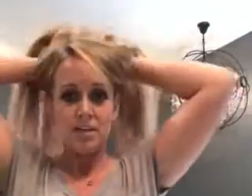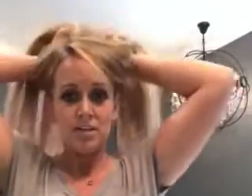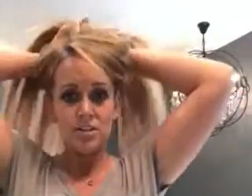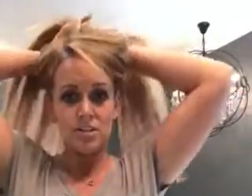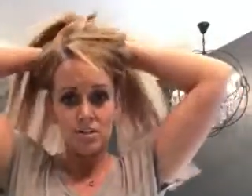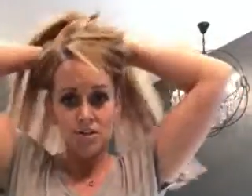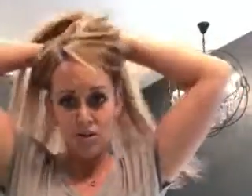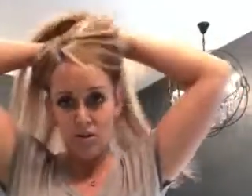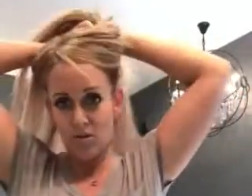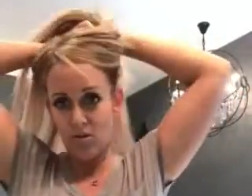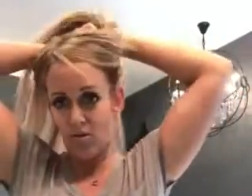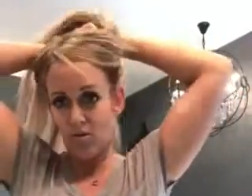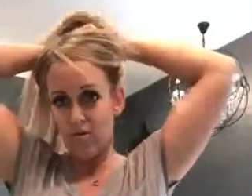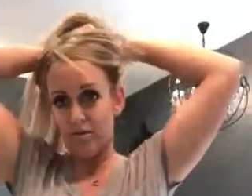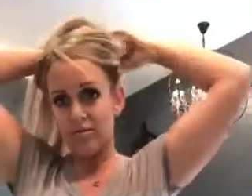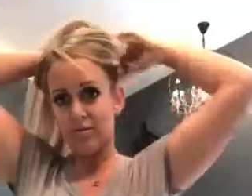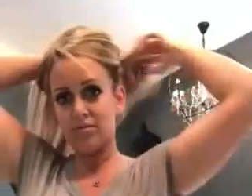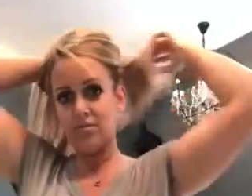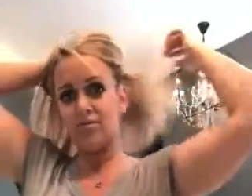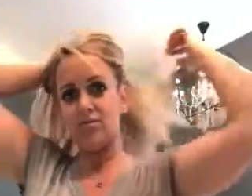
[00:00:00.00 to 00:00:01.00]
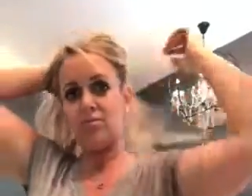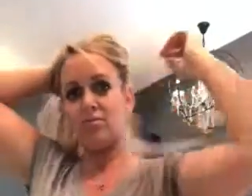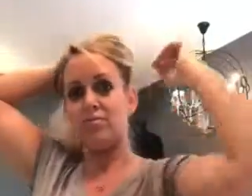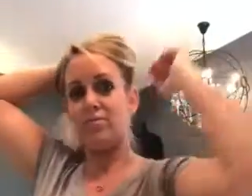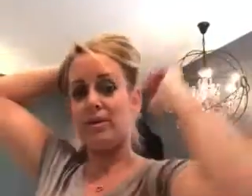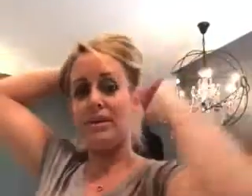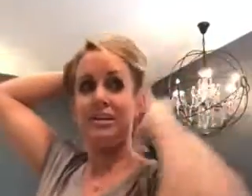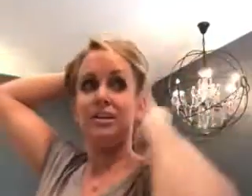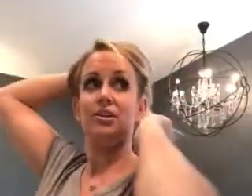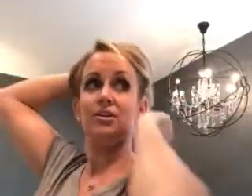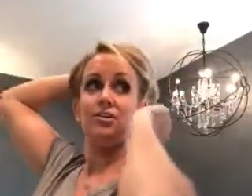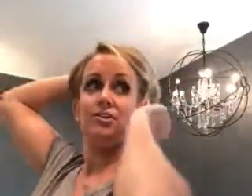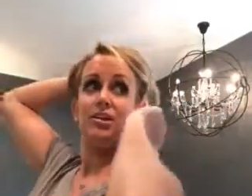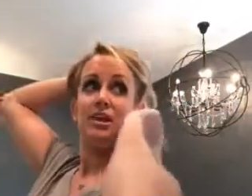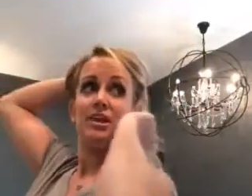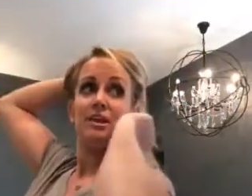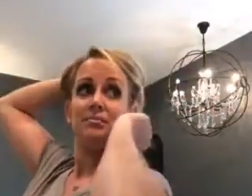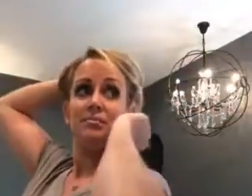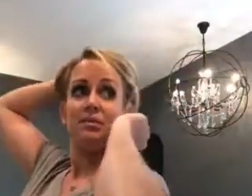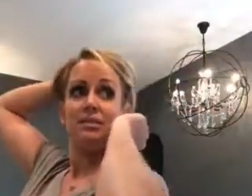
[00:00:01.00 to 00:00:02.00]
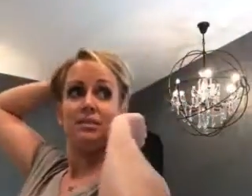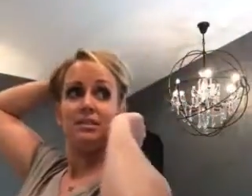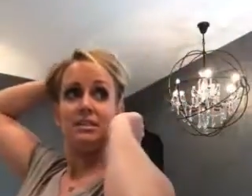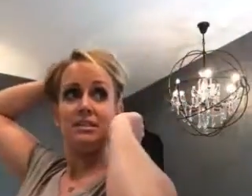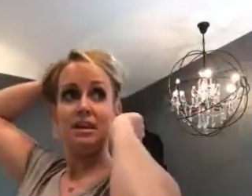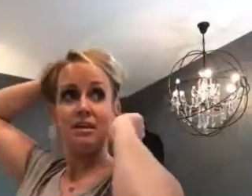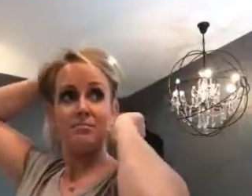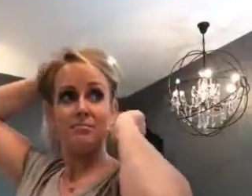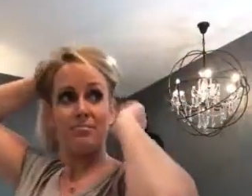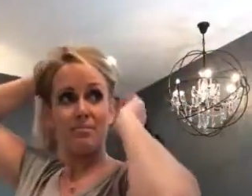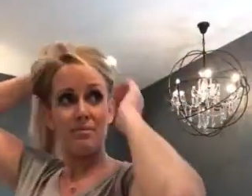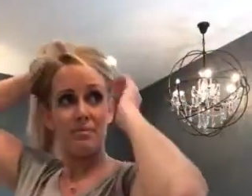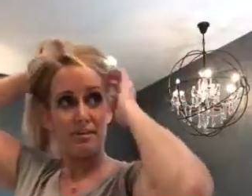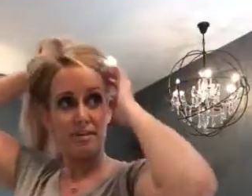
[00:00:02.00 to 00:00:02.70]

So when you're trying to put this up,